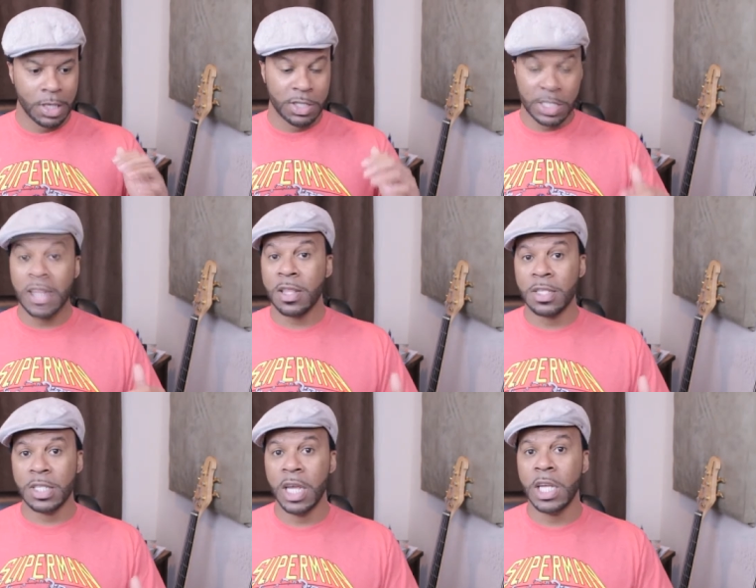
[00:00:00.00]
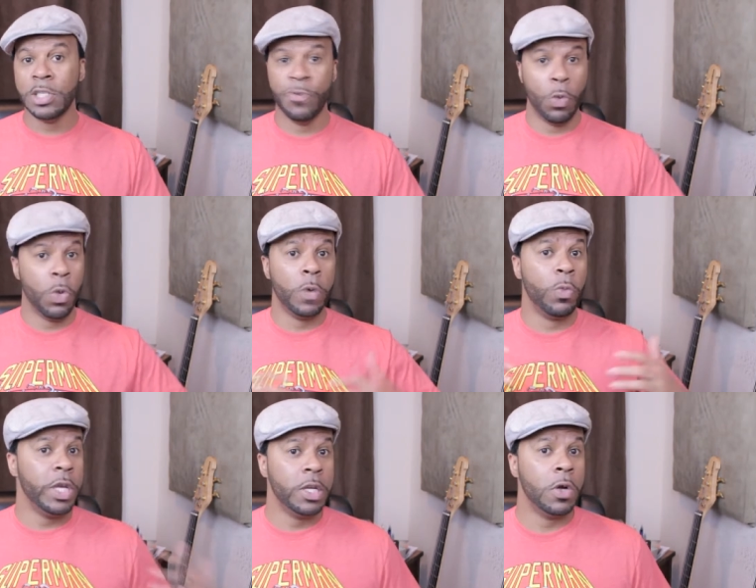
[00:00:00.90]
set the stage for what
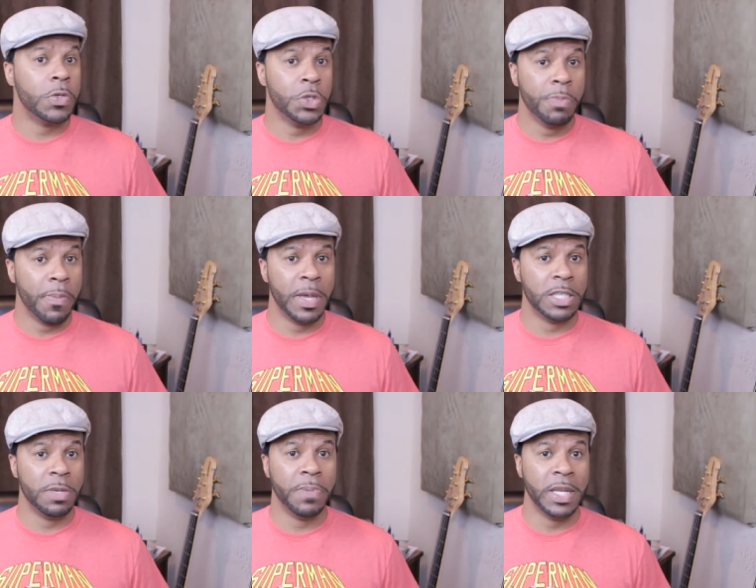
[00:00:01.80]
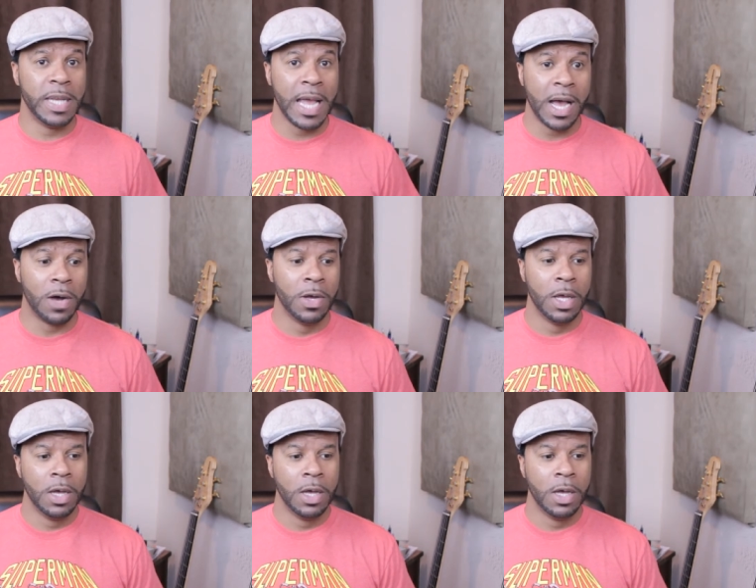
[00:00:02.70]
we know Superman to be now.